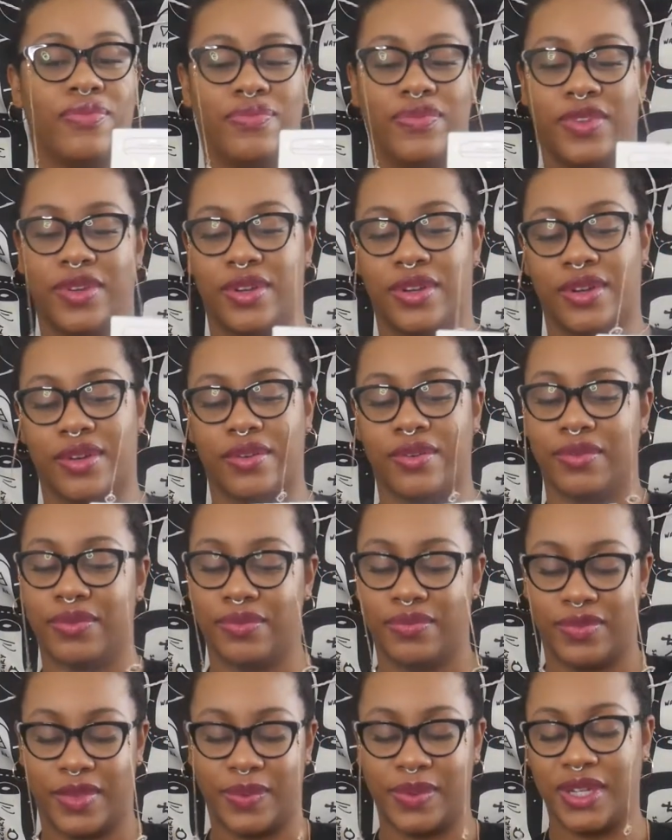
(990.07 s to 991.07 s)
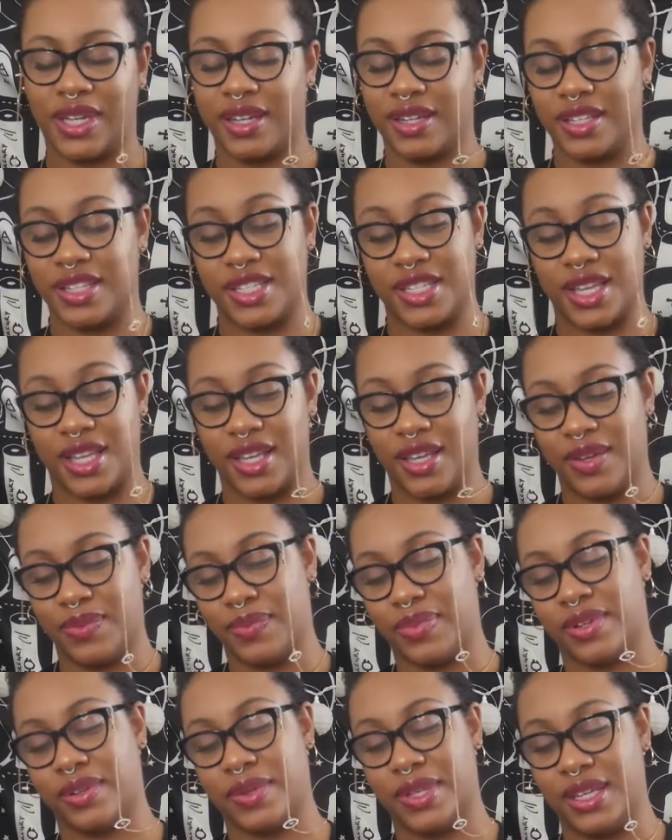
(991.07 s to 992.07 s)
you know, I'm not going to say it,
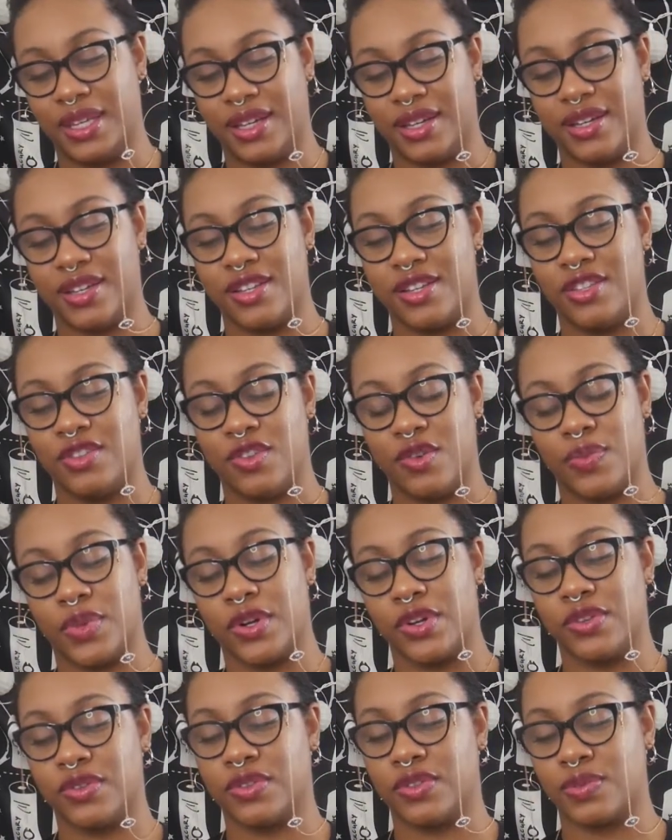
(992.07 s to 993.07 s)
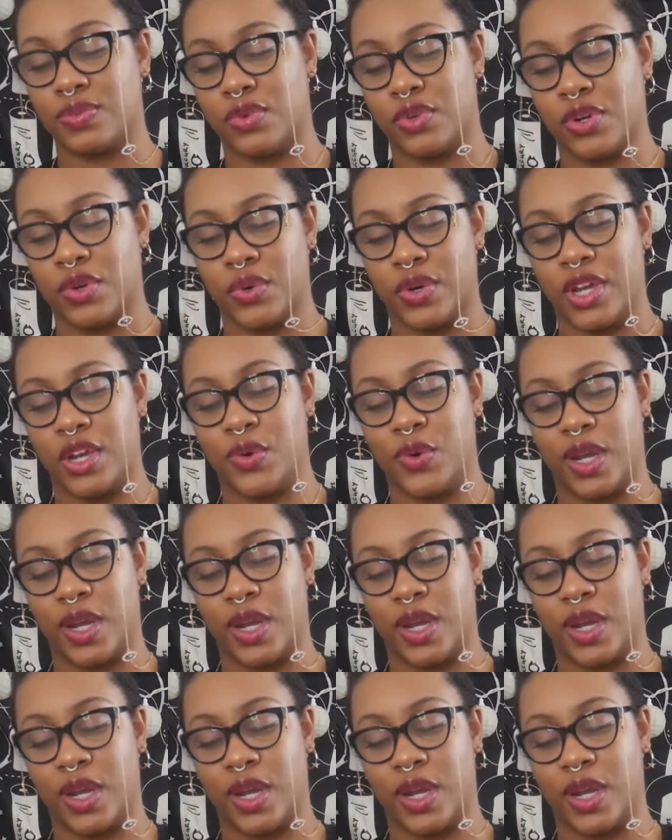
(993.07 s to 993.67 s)
but because no person is born great,